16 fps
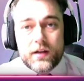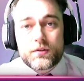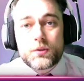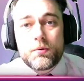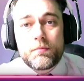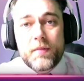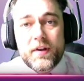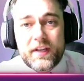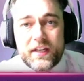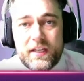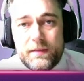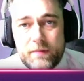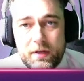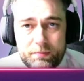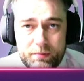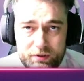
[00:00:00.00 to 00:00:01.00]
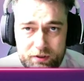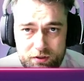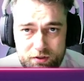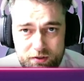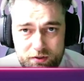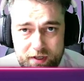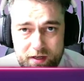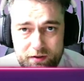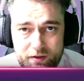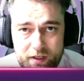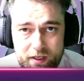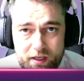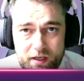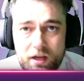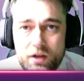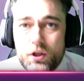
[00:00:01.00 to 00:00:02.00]
some of my key mathematicians out
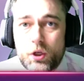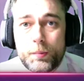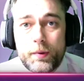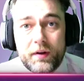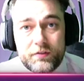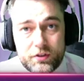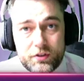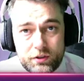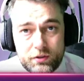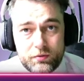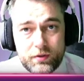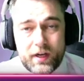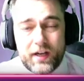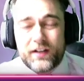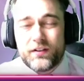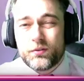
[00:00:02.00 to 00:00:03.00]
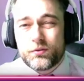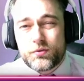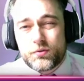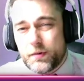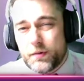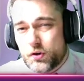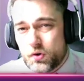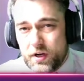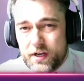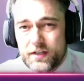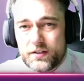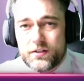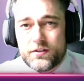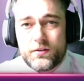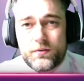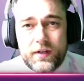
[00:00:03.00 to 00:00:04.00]
there, you'll be able to do that, and you'll be trained
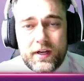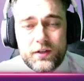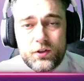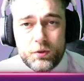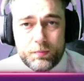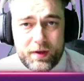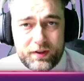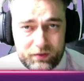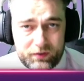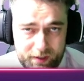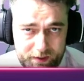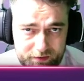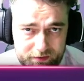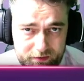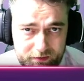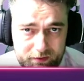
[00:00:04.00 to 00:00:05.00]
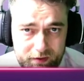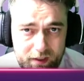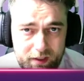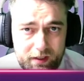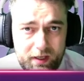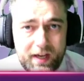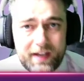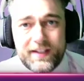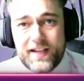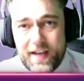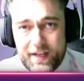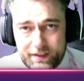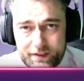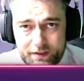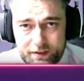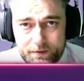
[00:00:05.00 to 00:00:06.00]
to do that in your maths lessons at the
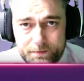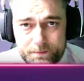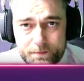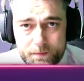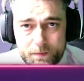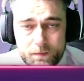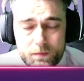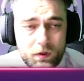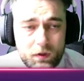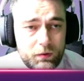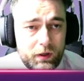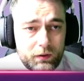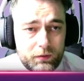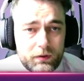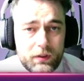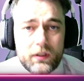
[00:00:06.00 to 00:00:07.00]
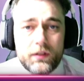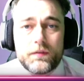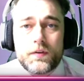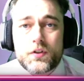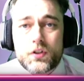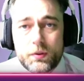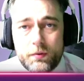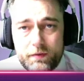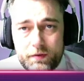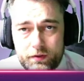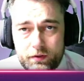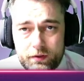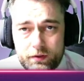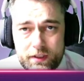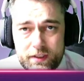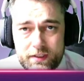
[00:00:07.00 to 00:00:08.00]
end. Well, for some of us
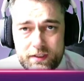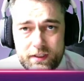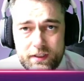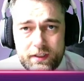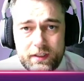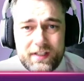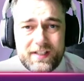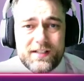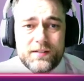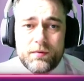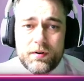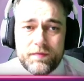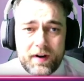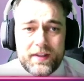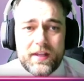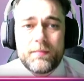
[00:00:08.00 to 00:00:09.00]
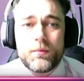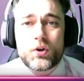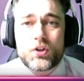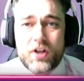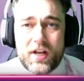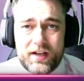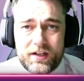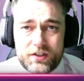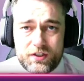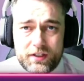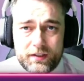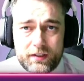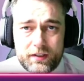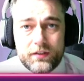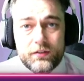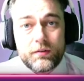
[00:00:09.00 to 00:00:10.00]
at DT, we find that more challenging,
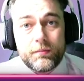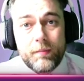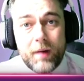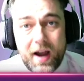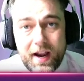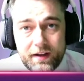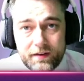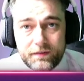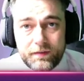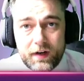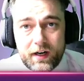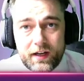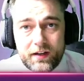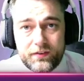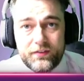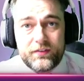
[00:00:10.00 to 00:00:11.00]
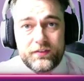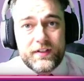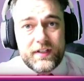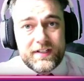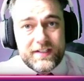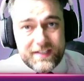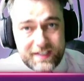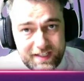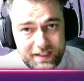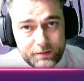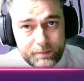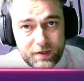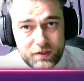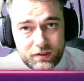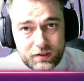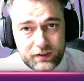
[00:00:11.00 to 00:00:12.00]
so my advice as a DT
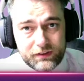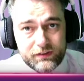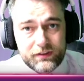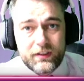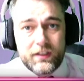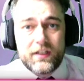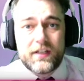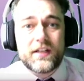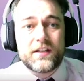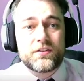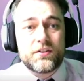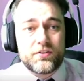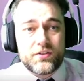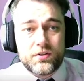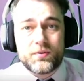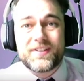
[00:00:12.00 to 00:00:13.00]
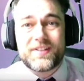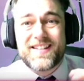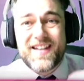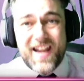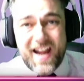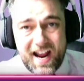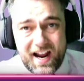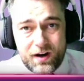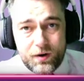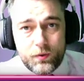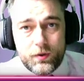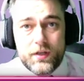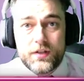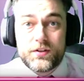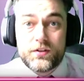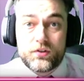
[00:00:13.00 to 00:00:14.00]
specialist is to do this now
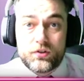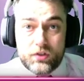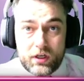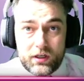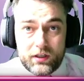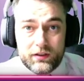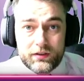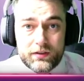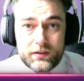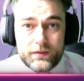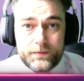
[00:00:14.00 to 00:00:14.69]
at the start.